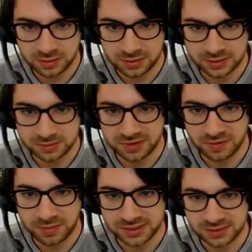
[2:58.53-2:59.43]
It's a bit of
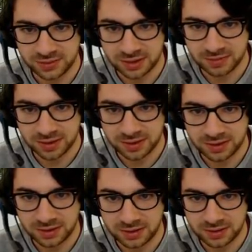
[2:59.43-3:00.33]
a messy one, but
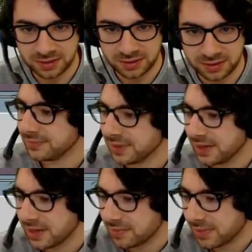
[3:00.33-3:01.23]

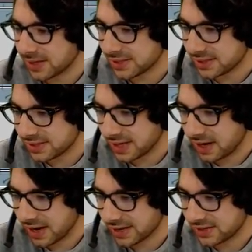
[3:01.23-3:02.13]
passing to say
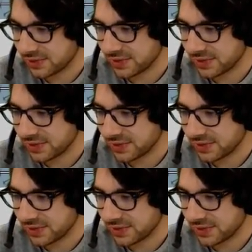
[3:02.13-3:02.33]
hi and don't